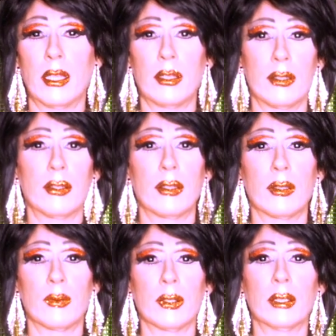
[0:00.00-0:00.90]
attention
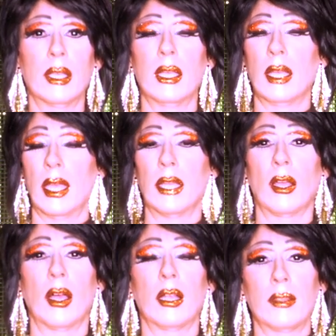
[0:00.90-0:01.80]
to the world
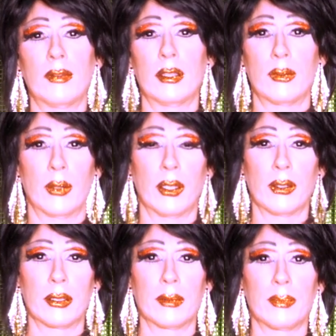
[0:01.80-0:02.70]
and all of its
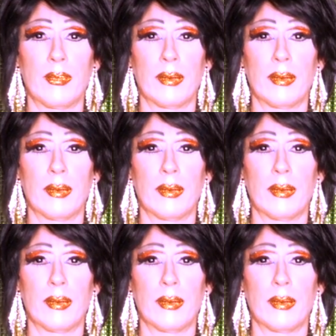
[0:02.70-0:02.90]
wonders.